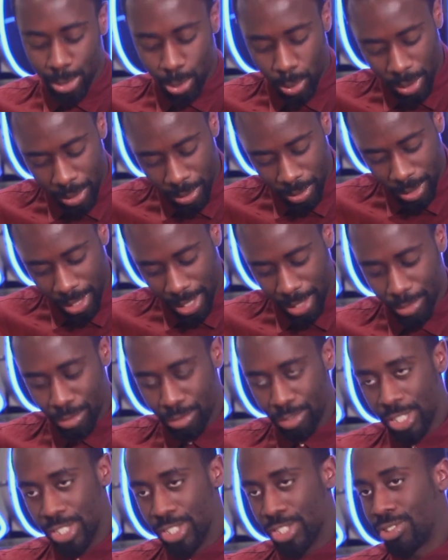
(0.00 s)
And that's when
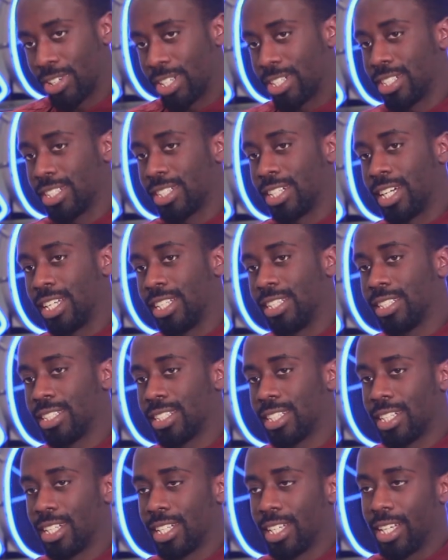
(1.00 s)
kind of
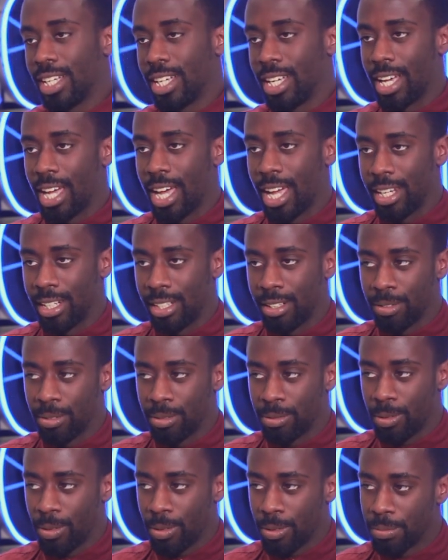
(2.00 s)
re-strategized
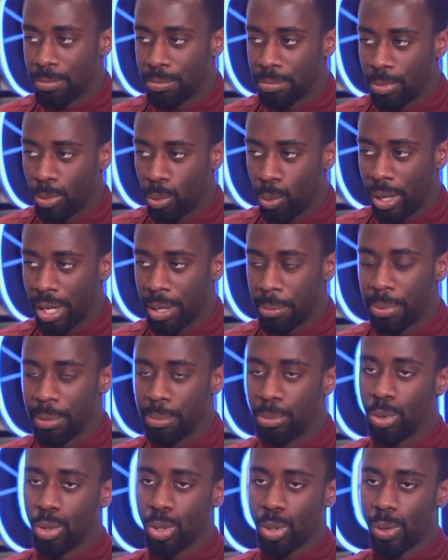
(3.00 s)
and went
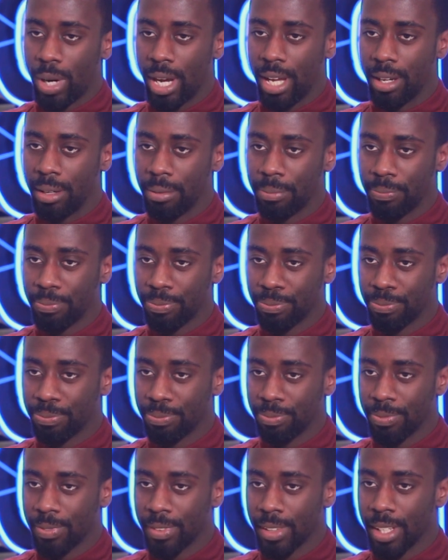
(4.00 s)
a bit more quiet.
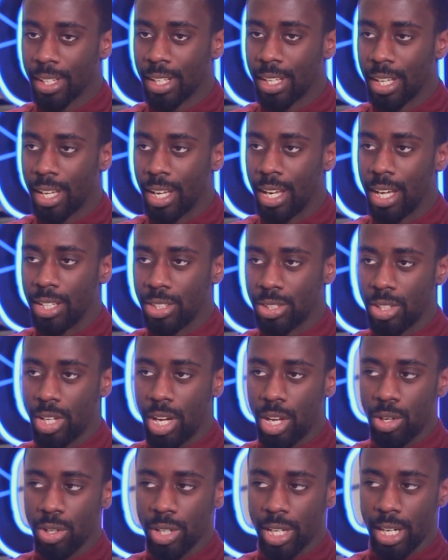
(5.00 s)
I
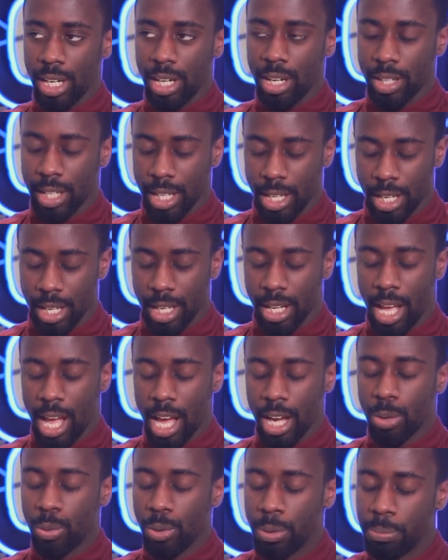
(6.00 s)
started looking at, okay,
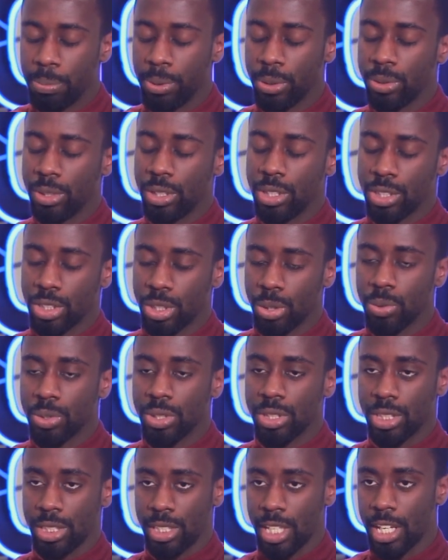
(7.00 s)
how can we build this
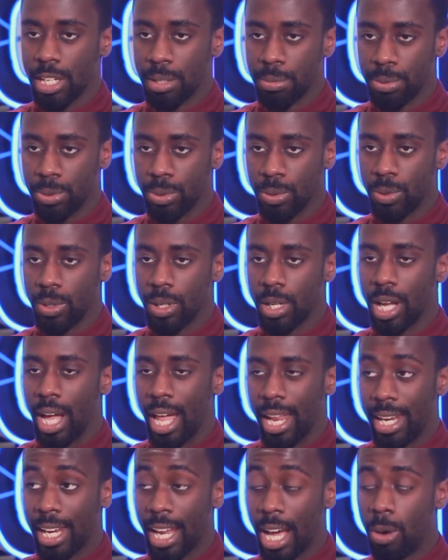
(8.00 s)
so it's sustainable?
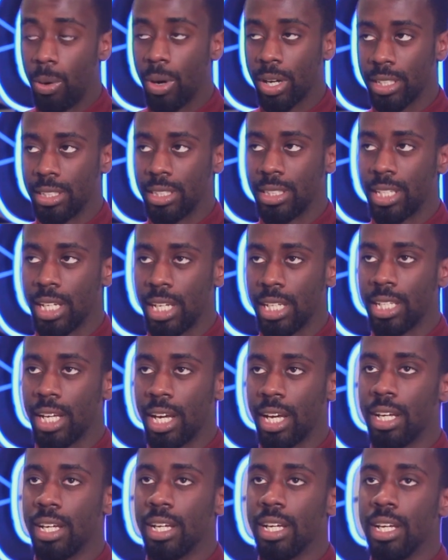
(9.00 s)
And now I can
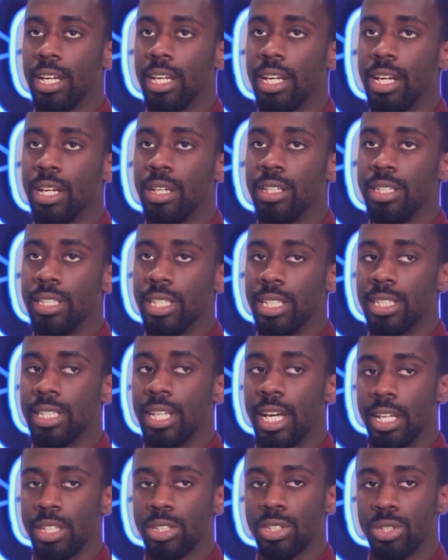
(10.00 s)
say that,
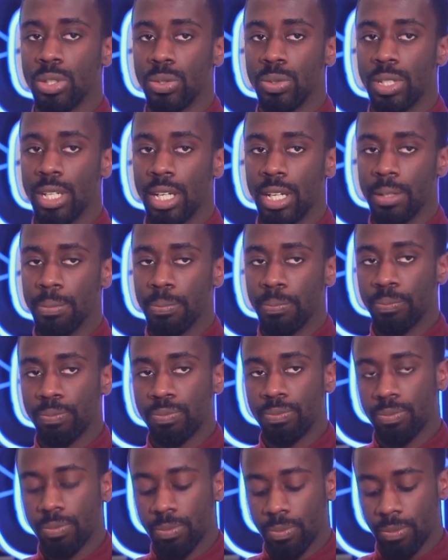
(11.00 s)
did that so that